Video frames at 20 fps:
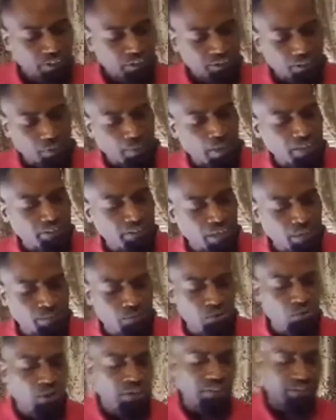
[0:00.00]
Somebody type,
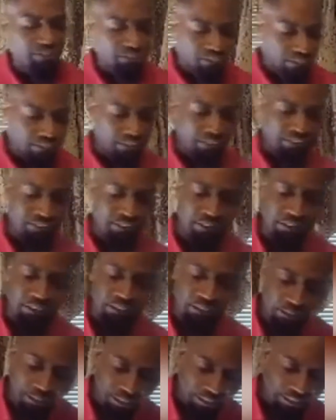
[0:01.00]
you ain't seen
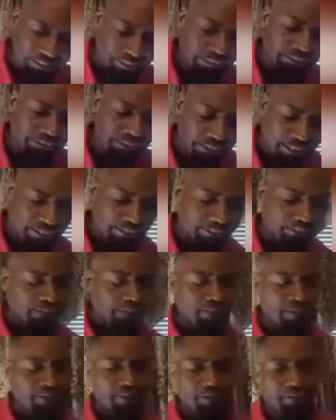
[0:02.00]
nothing yet.
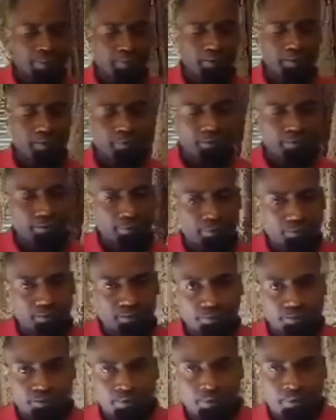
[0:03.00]
You ain't seen
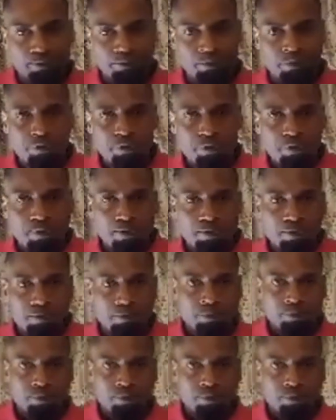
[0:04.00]
nothing yet.